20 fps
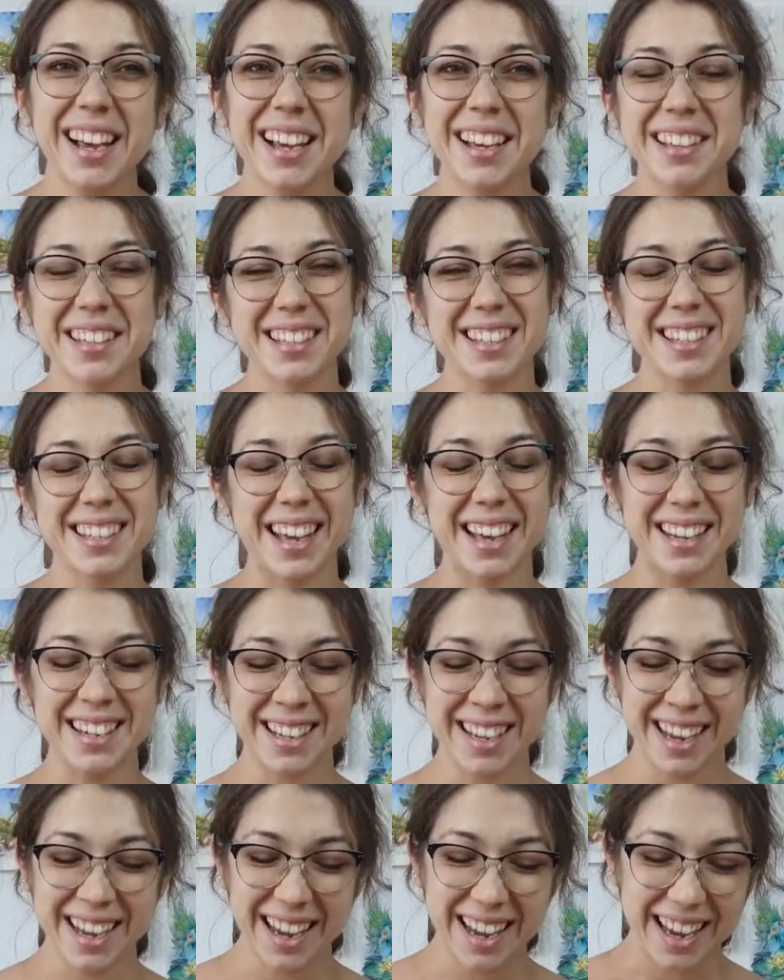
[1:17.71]

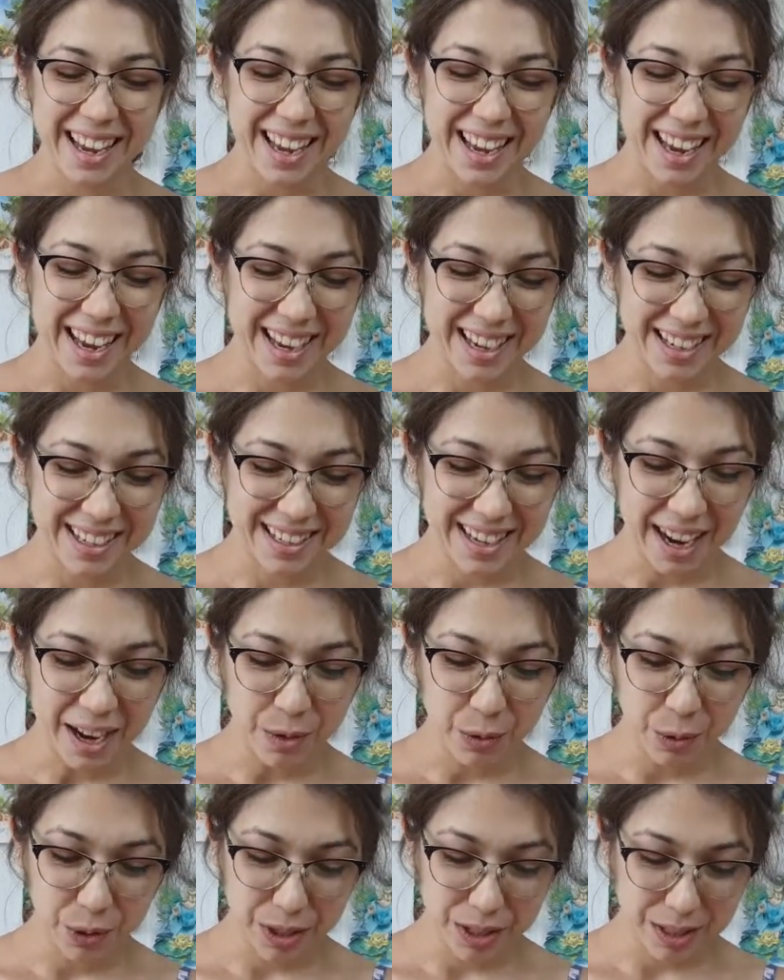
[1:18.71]
instead, and I
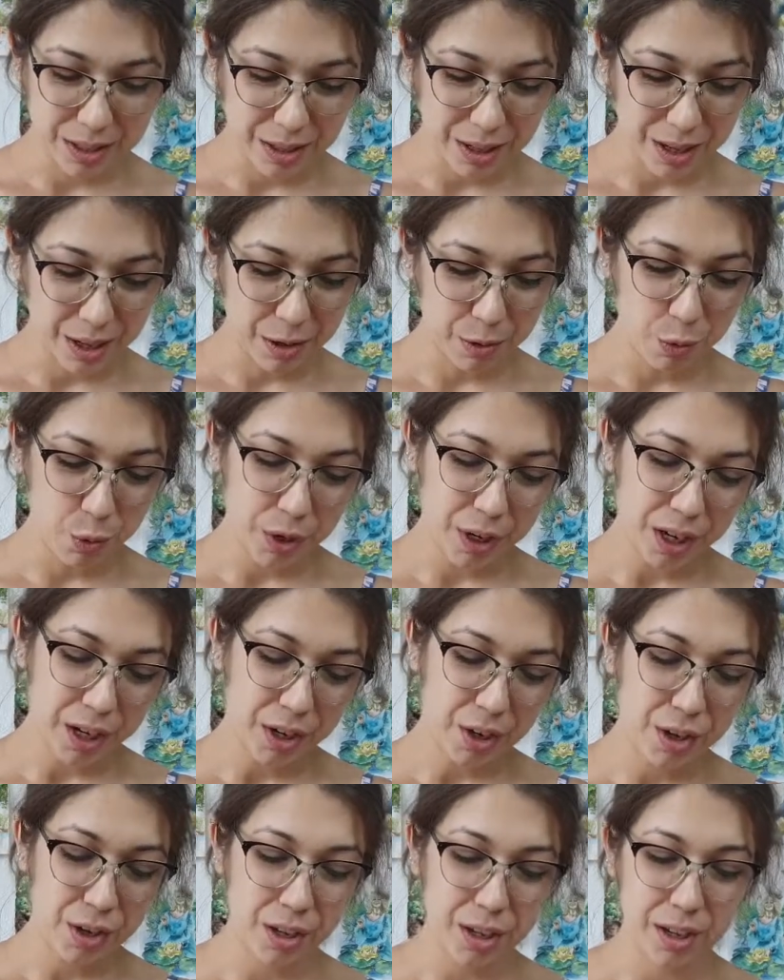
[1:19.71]
was working
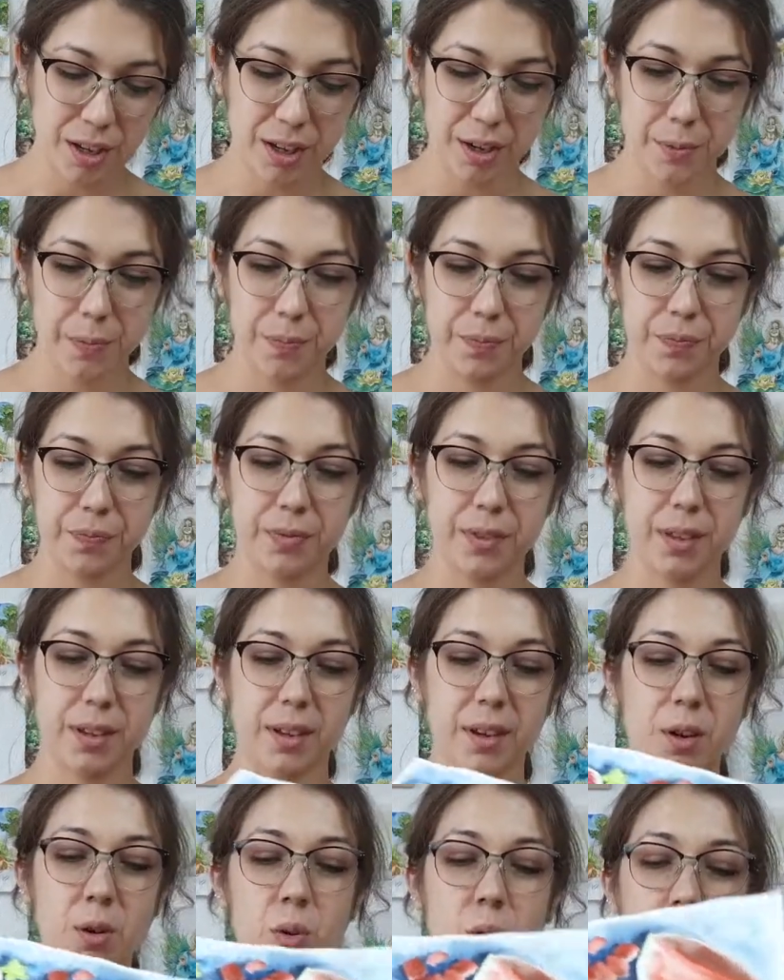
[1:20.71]
on the
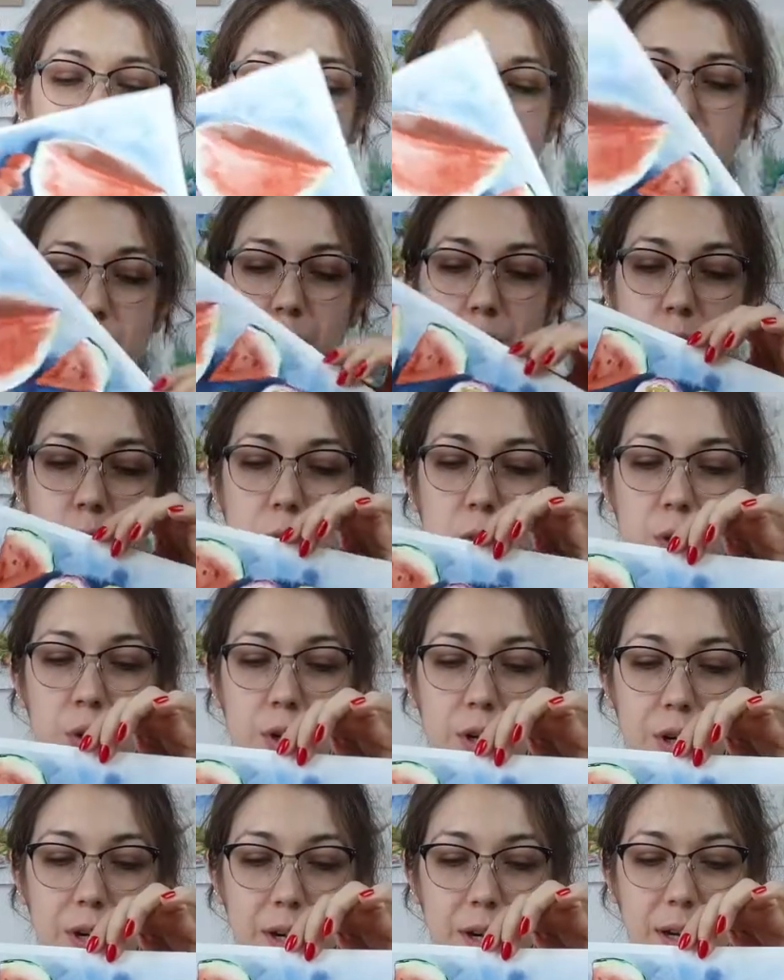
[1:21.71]
course
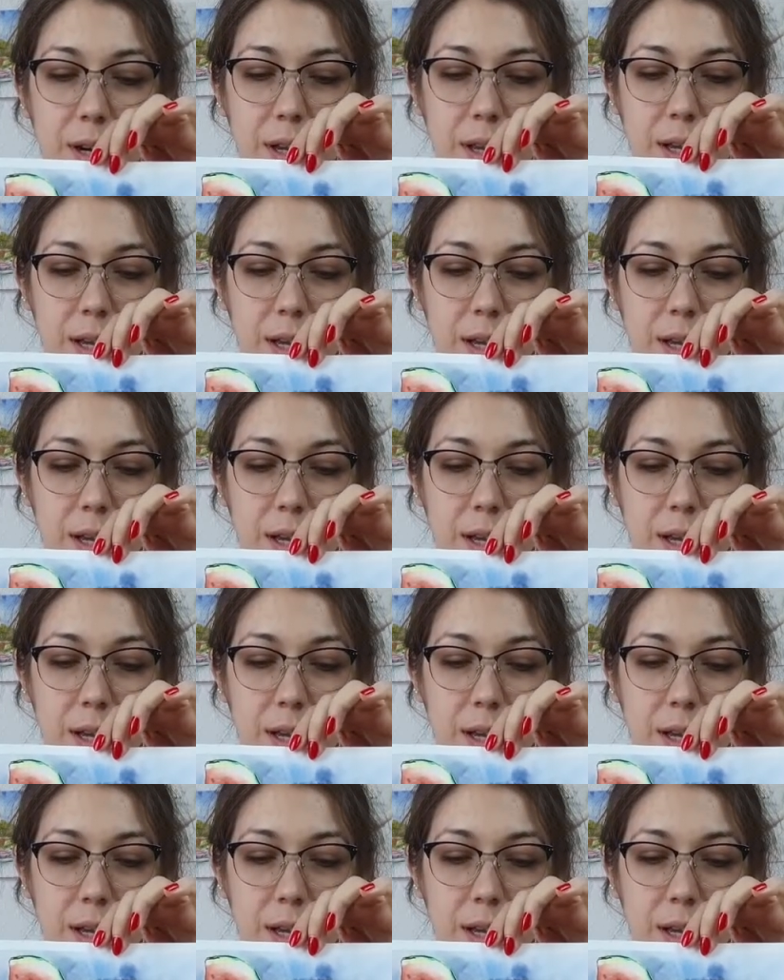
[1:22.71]
for